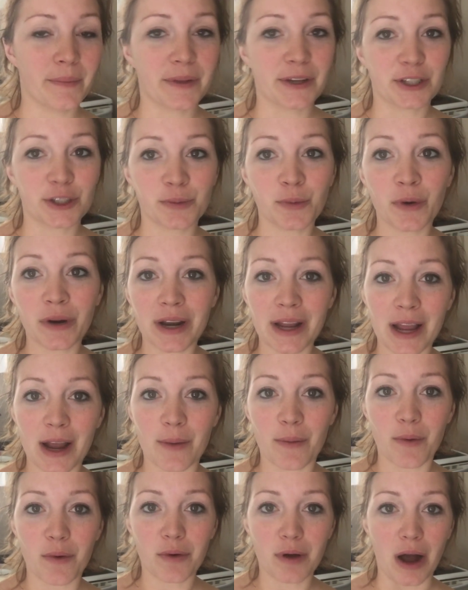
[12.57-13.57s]
this morning
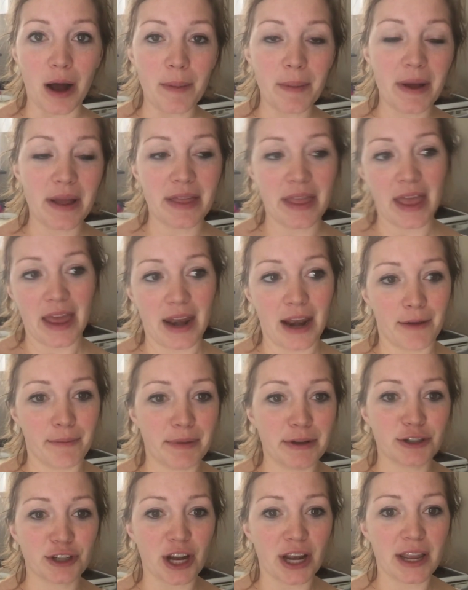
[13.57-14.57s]
I woke up and then I've
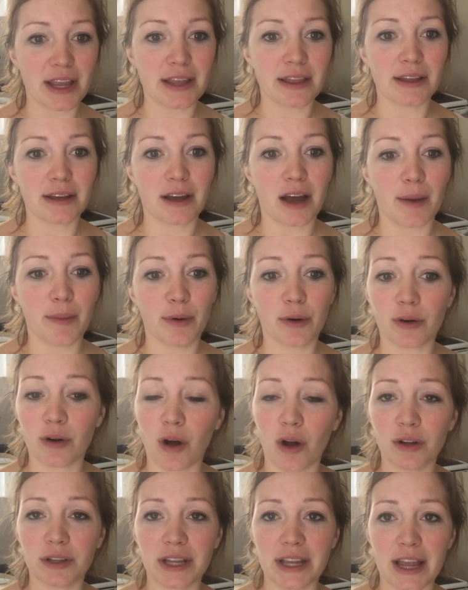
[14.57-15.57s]
been checking the cupboard
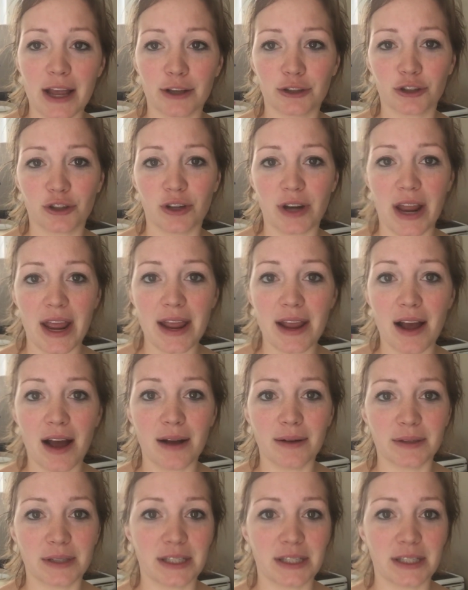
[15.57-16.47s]
all day yesterday